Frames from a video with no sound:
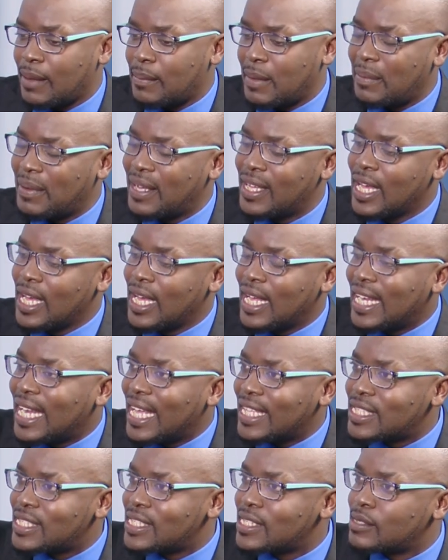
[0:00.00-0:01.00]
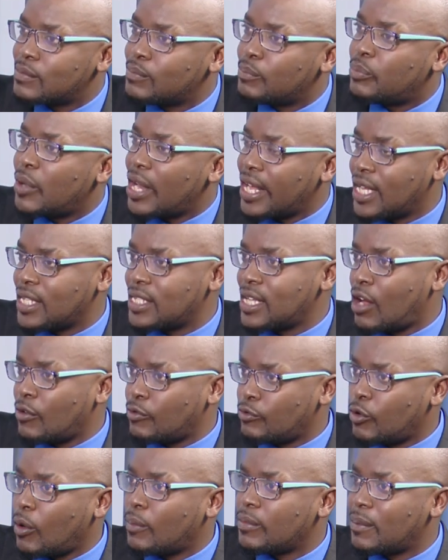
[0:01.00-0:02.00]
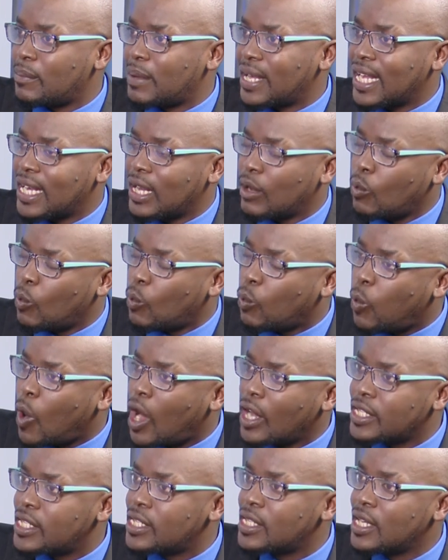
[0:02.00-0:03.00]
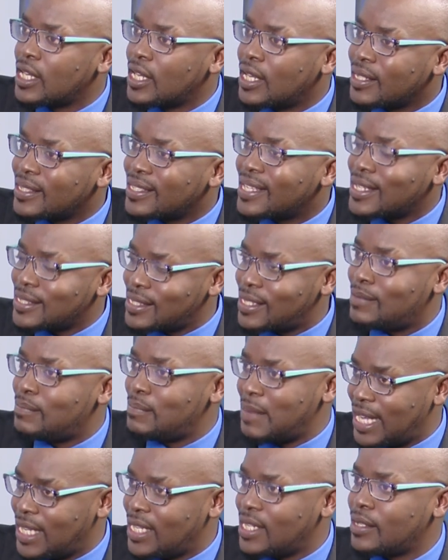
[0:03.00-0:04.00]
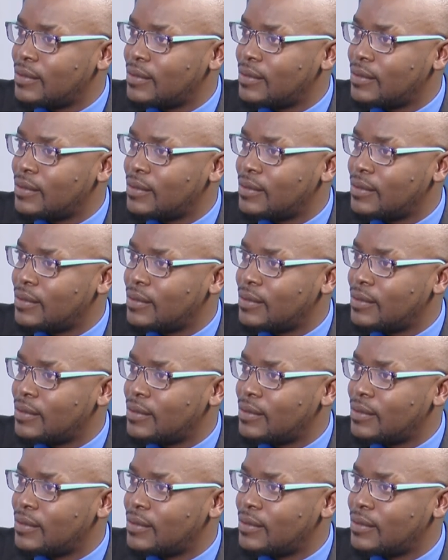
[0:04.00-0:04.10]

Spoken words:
Maybe let's break it down from the beginning. What does it mean?